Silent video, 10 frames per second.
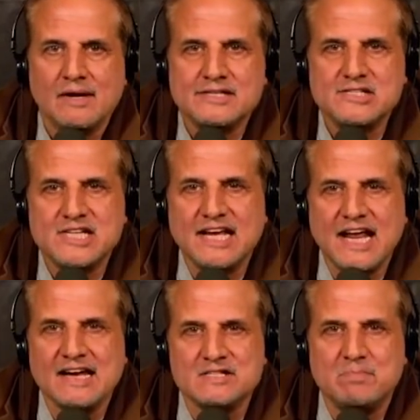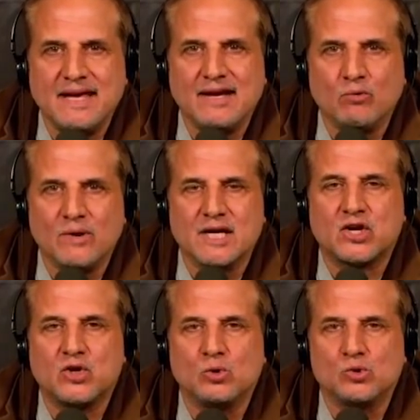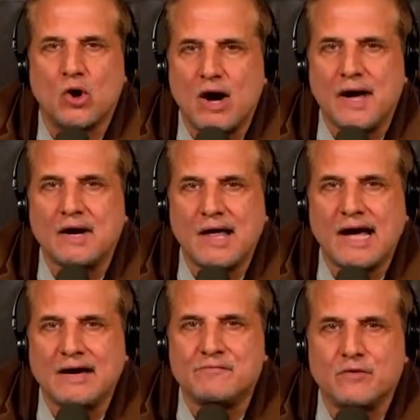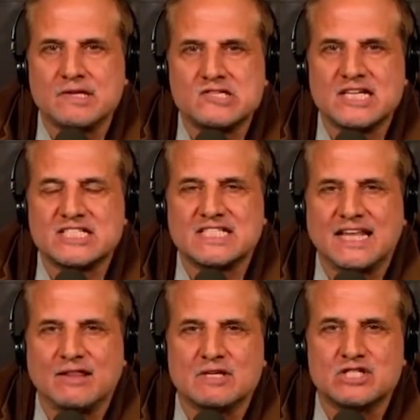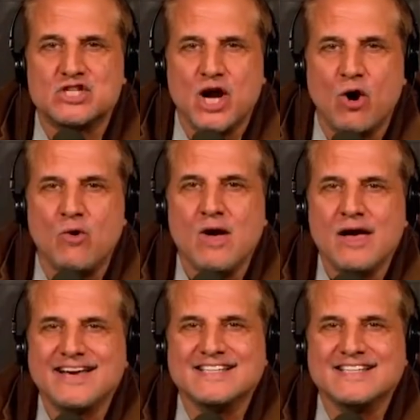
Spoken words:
CNN is being ridiculed online for insisting there is no